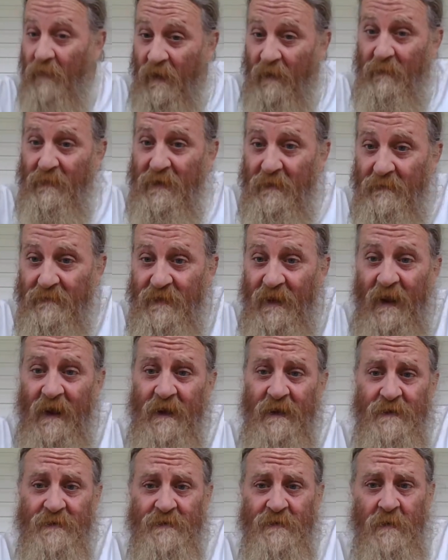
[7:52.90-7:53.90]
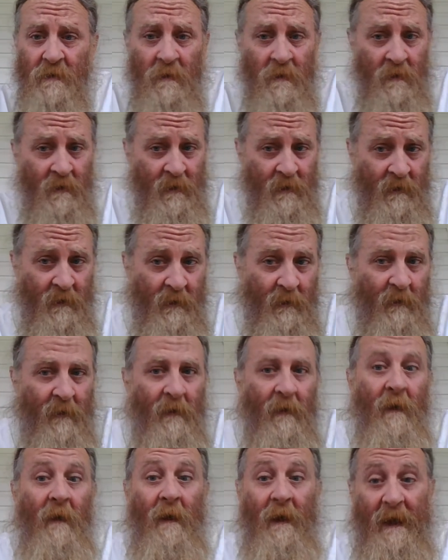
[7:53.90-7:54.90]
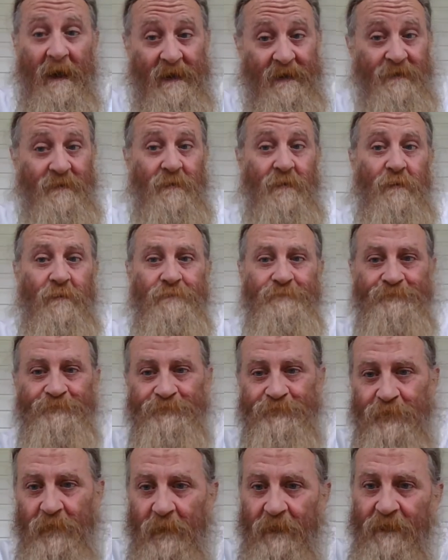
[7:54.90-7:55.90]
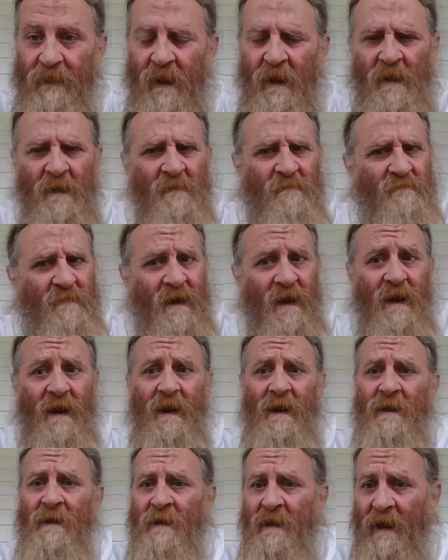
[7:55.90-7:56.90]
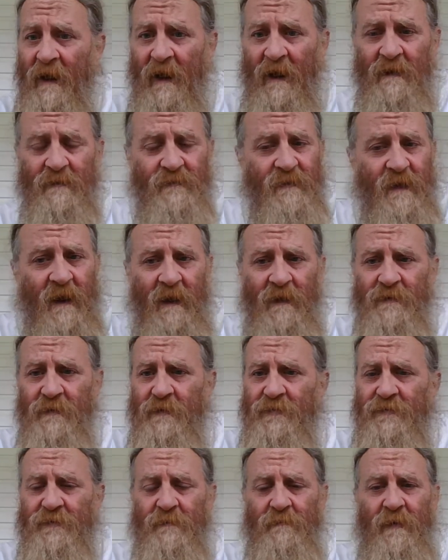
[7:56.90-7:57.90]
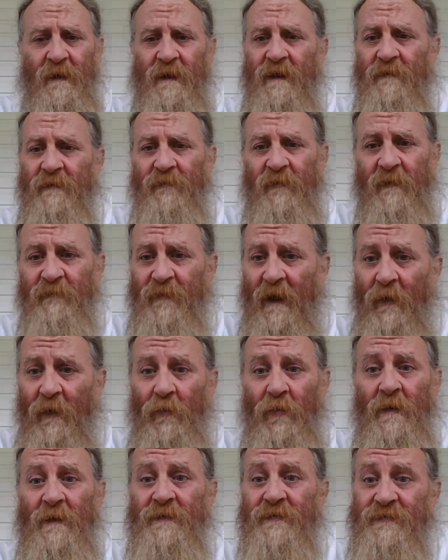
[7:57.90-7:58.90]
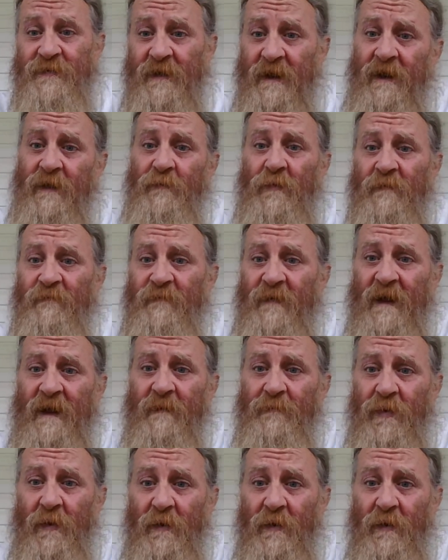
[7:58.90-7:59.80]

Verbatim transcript: remember them days? I do. Man, I, that used to be, if, if I wasn't sitting with main